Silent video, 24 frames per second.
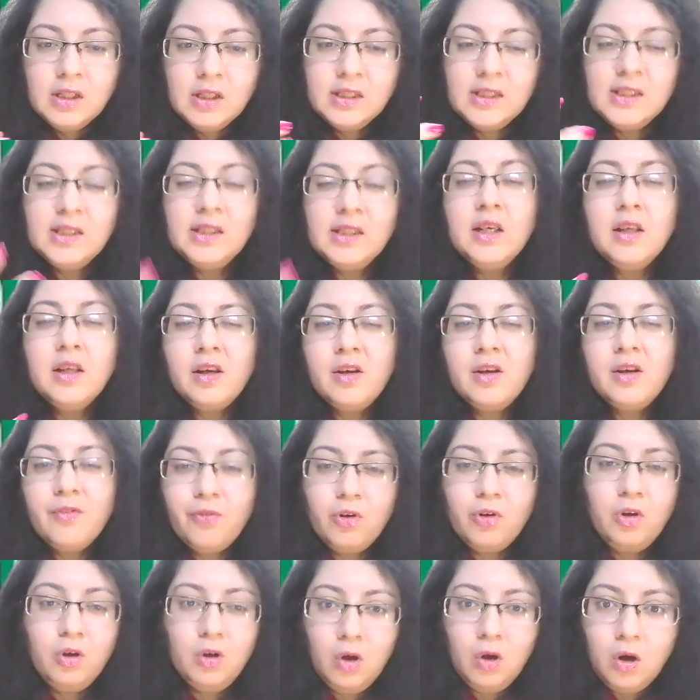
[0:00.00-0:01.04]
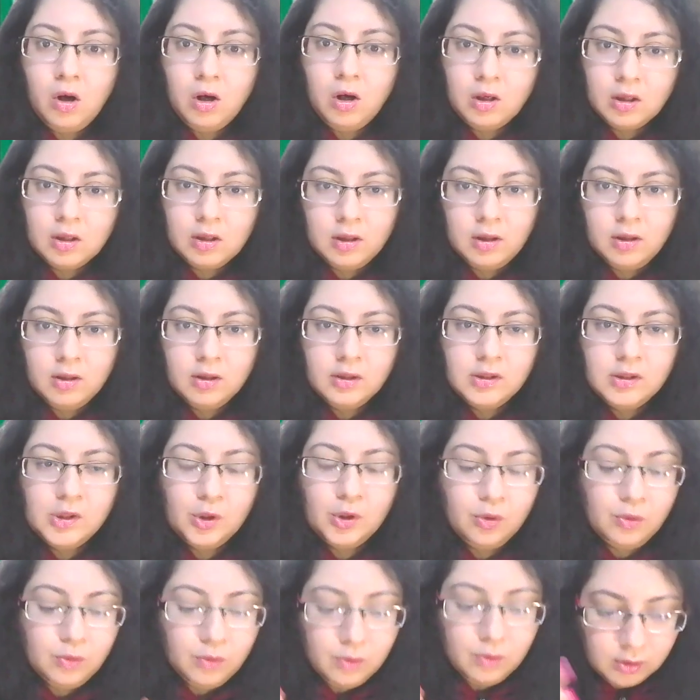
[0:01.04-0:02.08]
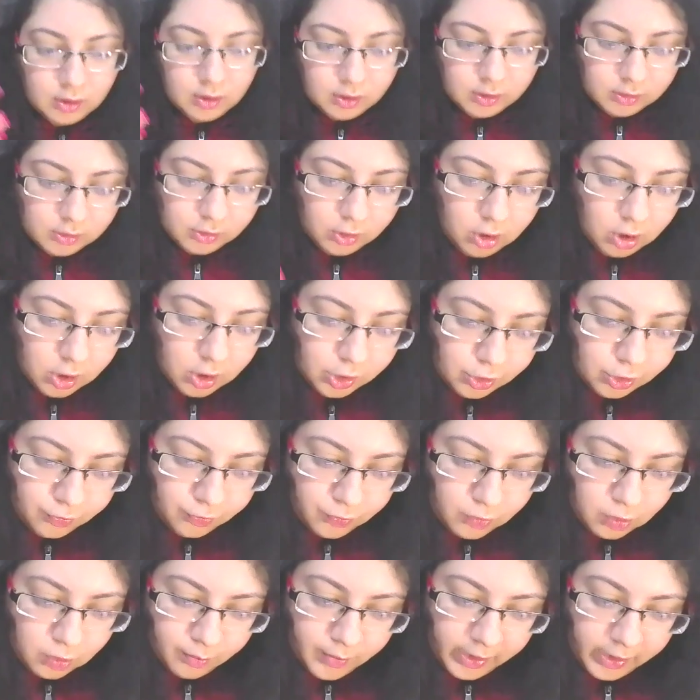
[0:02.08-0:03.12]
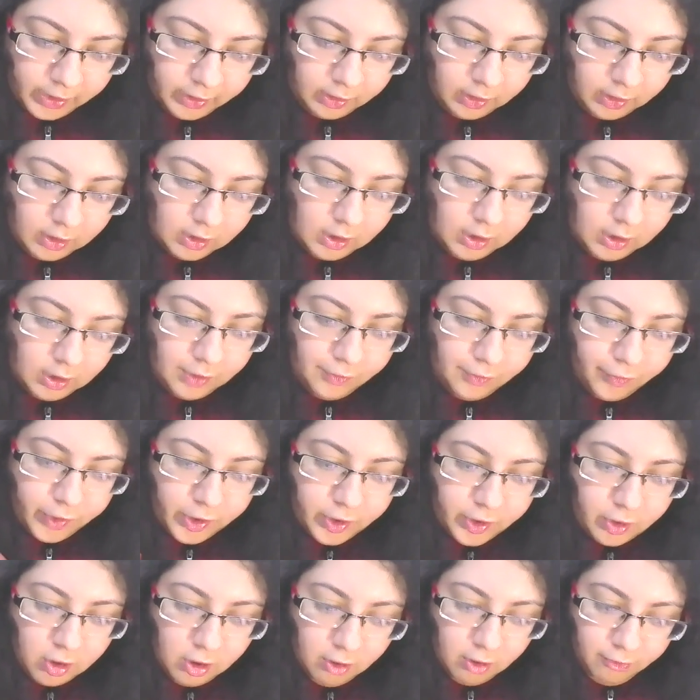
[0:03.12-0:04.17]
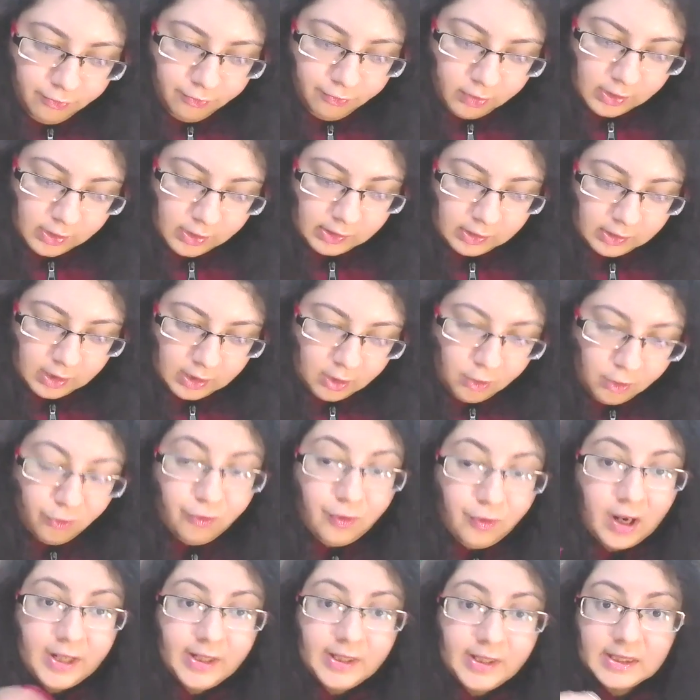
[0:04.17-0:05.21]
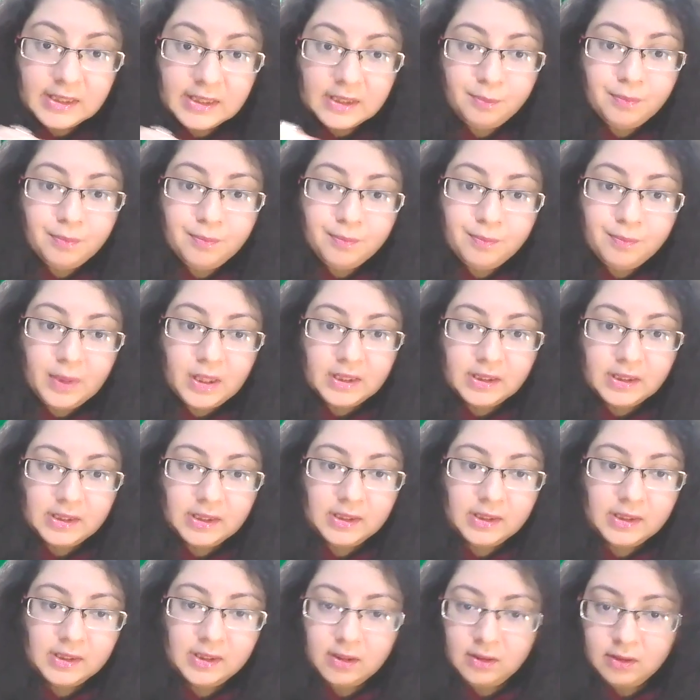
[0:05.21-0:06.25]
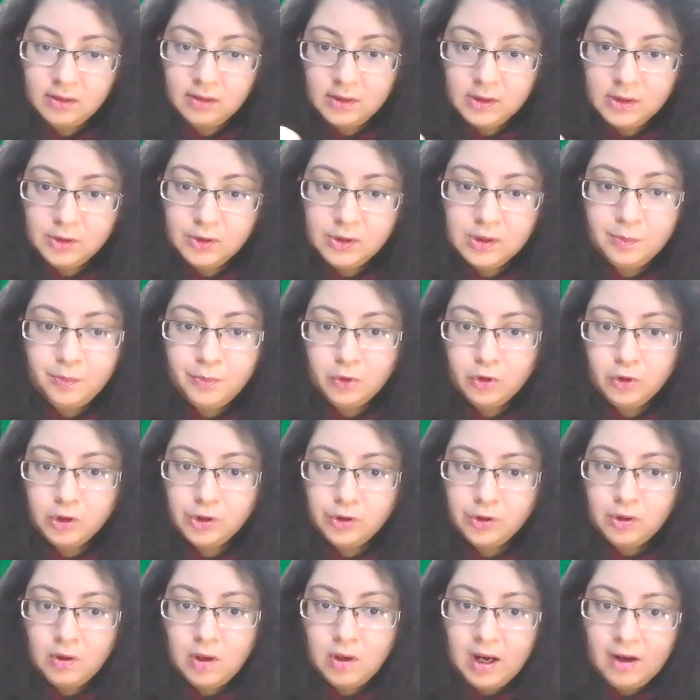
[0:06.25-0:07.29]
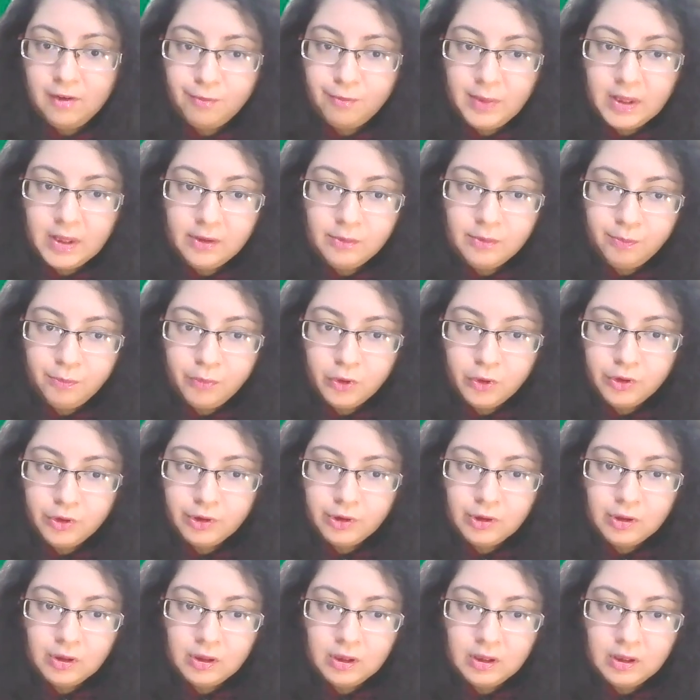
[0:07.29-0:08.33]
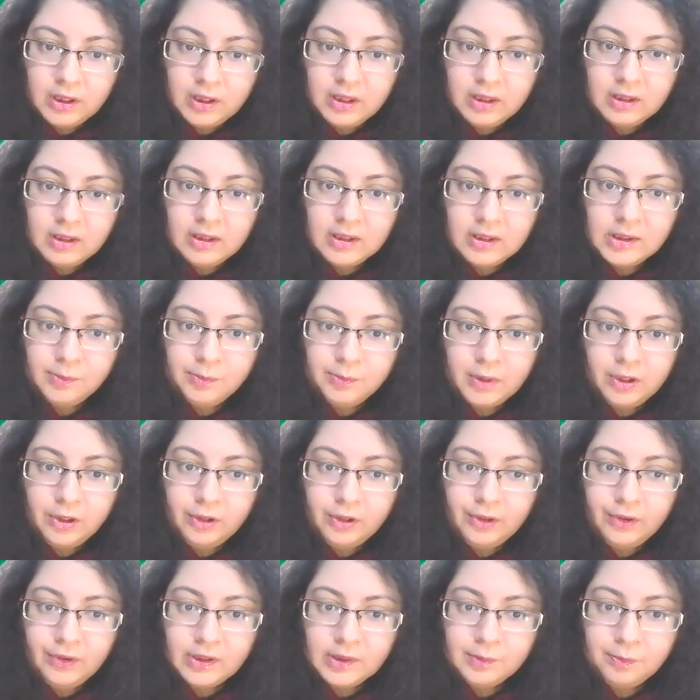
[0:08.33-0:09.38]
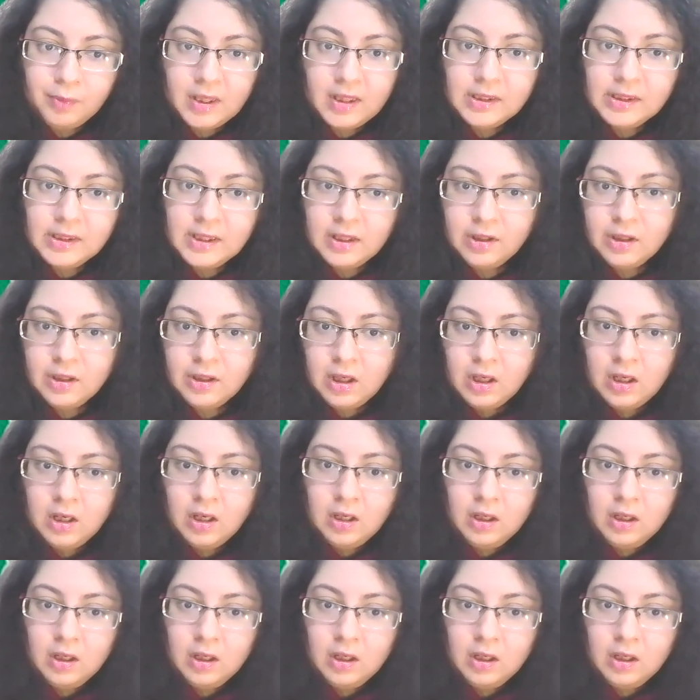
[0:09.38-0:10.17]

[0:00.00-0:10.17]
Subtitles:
stay there for long. So claustrophobic, fear of confined spaces. So suppose you have been put in this particular space and